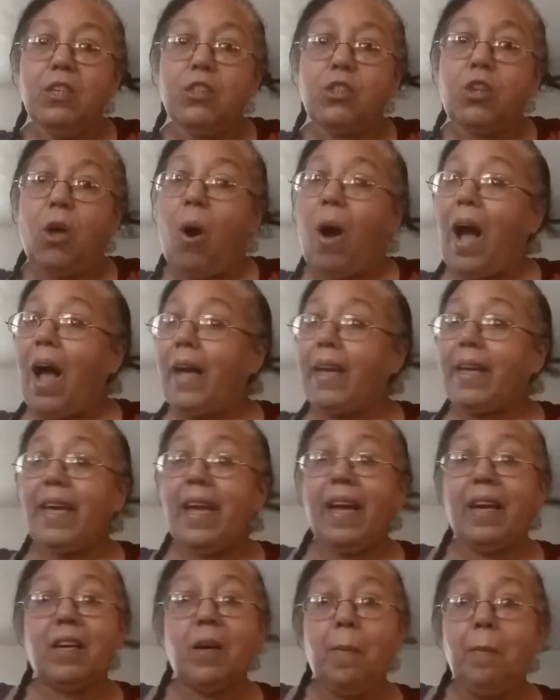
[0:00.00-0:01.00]
So I
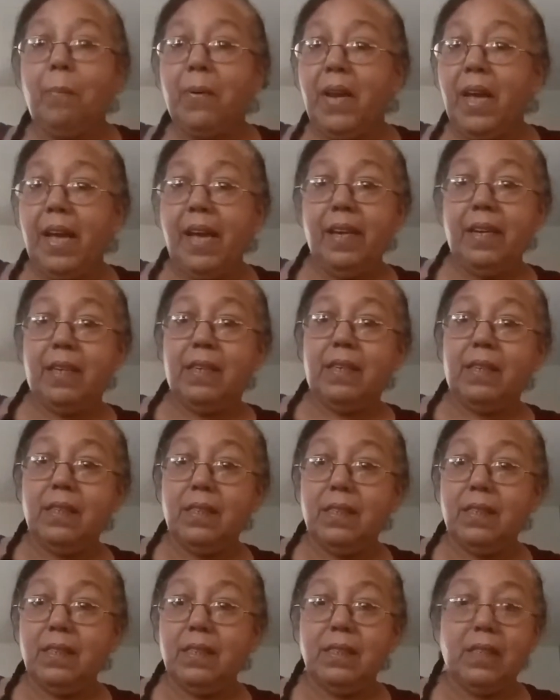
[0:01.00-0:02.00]
can't complain.
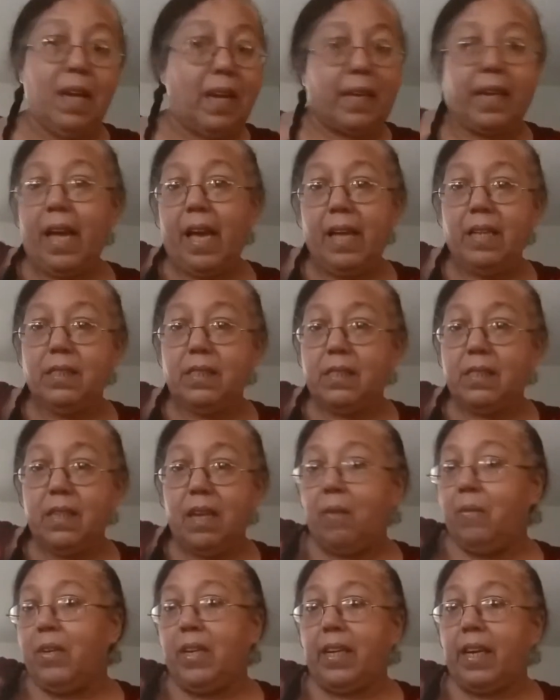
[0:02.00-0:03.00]
I can't.
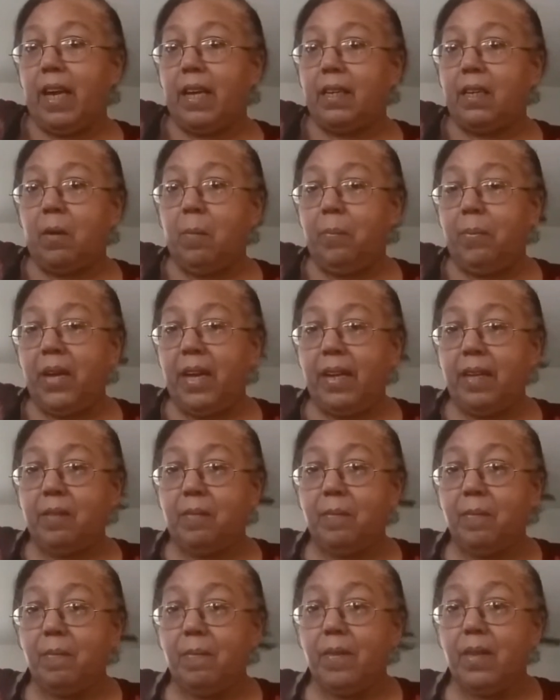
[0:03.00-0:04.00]
I really can't
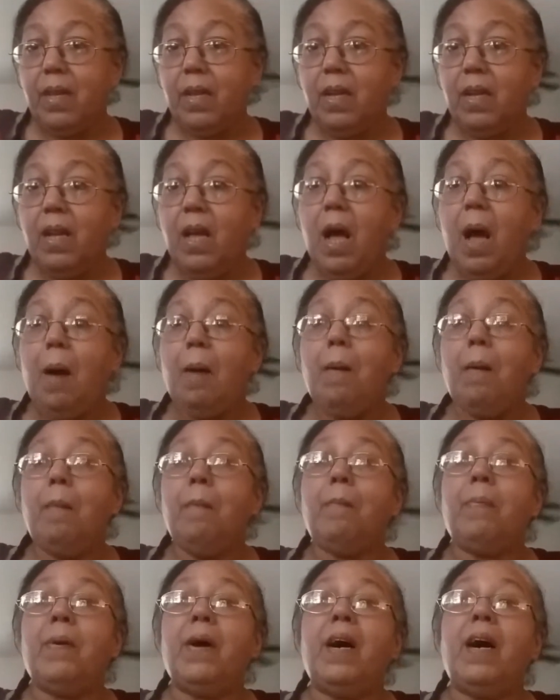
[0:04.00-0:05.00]
complain.
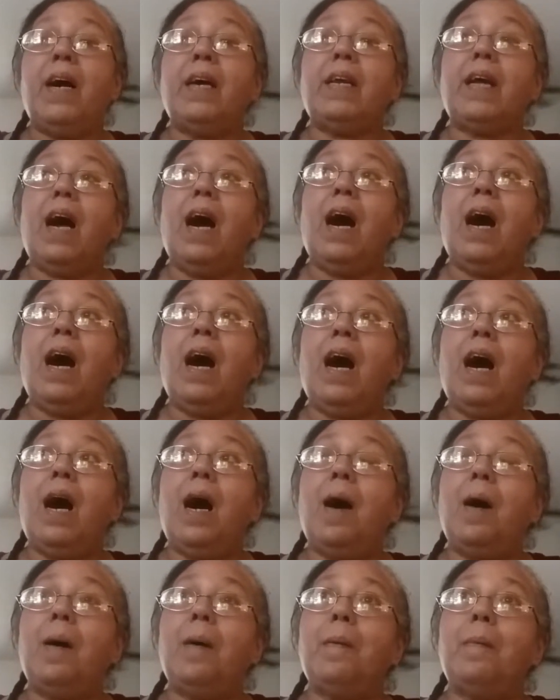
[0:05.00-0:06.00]
But
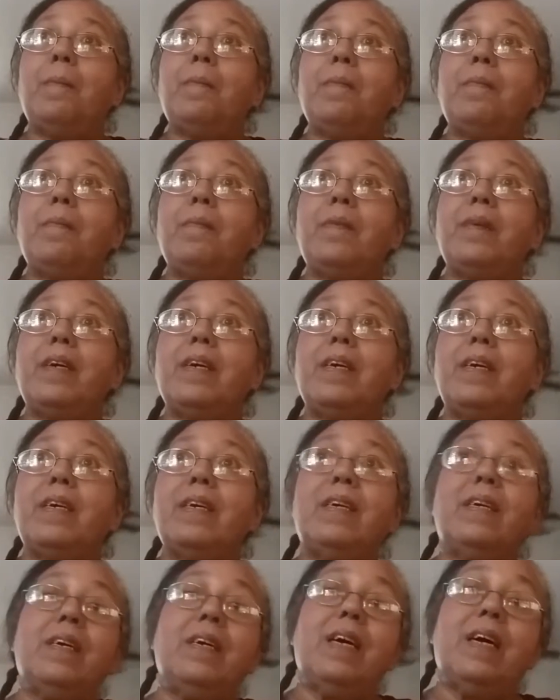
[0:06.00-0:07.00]
I
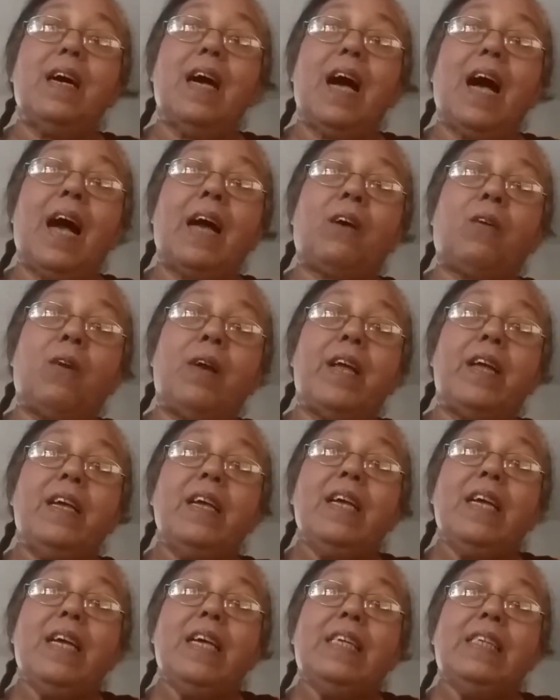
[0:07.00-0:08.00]
call
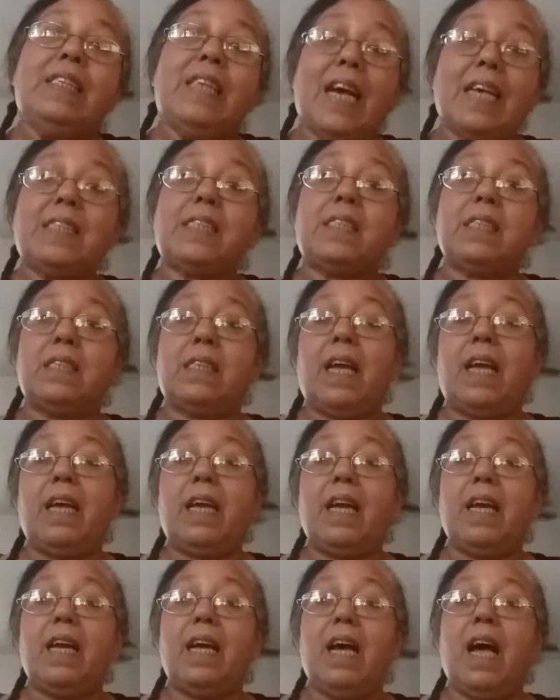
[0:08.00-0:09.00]
it.
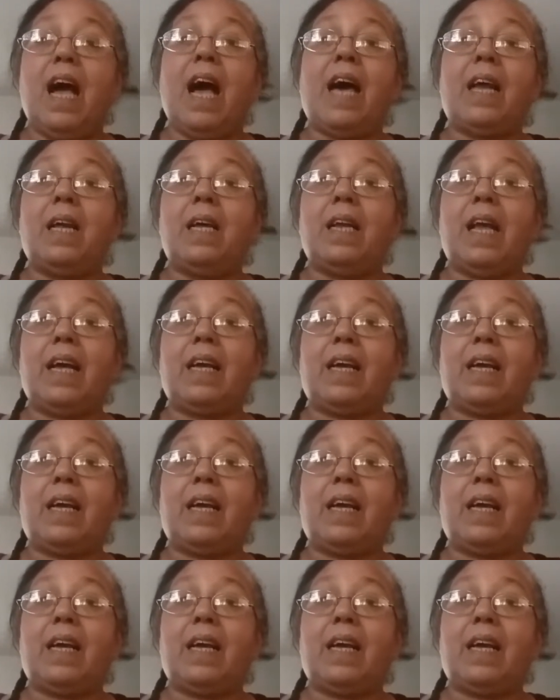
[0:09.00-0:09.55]
Yesterday I had